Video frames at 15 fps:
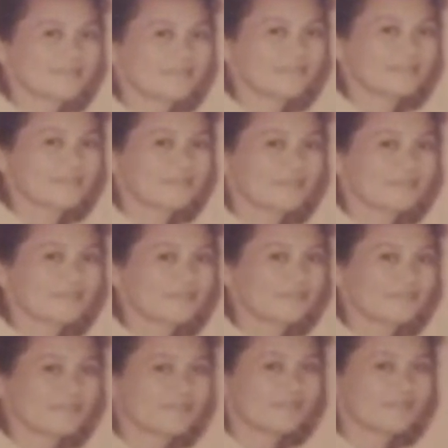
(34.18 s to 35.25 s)
and all
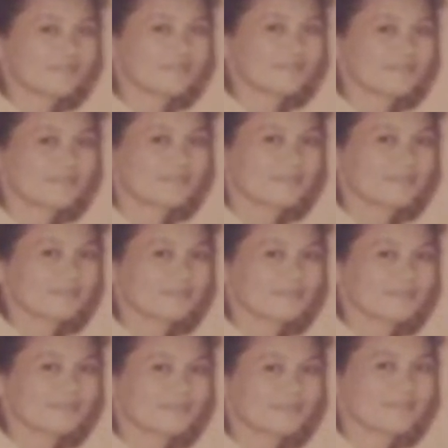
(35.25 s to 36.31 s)
bookstores.
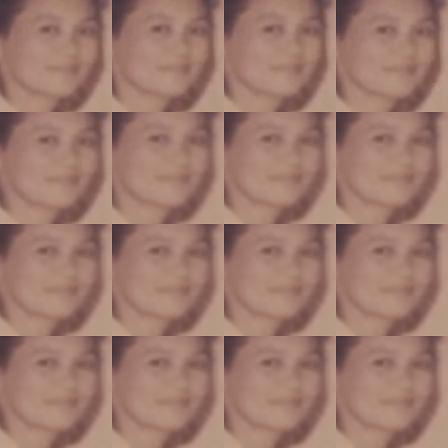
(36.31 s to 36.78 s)
All